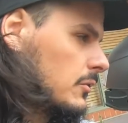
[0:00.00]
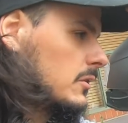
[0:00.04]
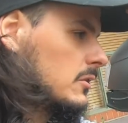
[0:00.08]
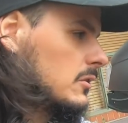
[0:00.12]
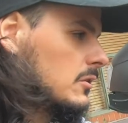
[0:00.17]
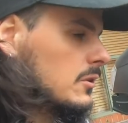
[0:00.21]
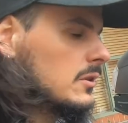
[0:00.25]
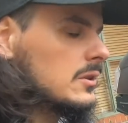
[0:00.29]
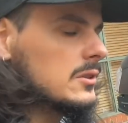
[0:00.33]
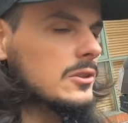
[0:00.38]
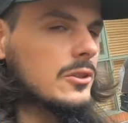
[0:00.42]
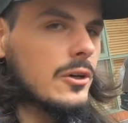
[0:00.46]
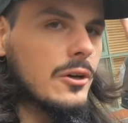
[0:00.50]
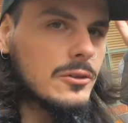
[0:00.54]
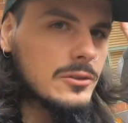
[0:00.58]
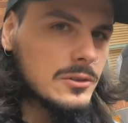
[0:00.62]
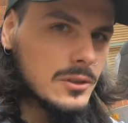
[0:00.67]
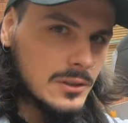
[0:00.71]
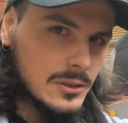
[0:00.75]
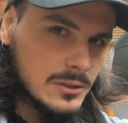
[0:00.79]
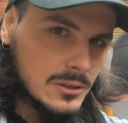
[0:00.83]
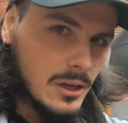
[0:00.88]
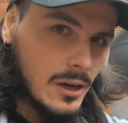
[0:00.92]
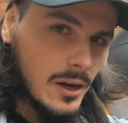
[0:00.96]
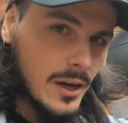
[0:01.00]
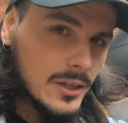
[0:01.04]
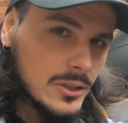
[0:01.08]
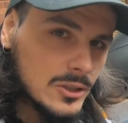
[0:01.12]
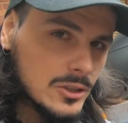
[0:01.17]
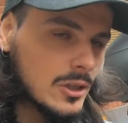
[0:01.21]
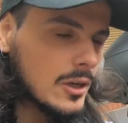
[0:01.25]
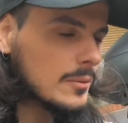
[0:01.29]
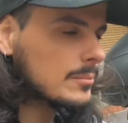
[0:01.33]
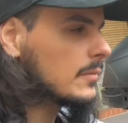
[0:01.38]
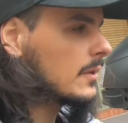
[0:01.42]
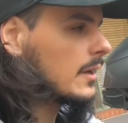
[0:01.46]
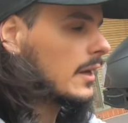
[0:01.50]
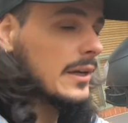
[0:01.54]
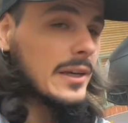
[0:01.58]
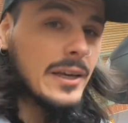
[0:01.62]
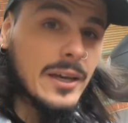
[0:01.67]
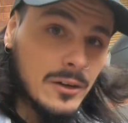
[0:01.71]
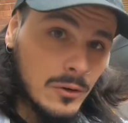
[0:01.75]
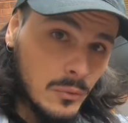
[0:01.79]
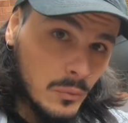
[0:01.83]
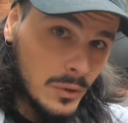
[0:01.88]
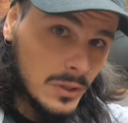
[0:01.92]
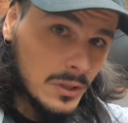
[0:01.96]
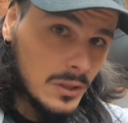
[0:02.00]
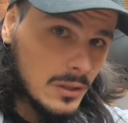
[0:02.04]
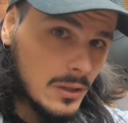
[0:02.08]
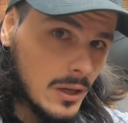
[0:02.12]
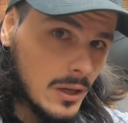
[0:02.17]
thing you're going to do is go to the tire shop and get a wheel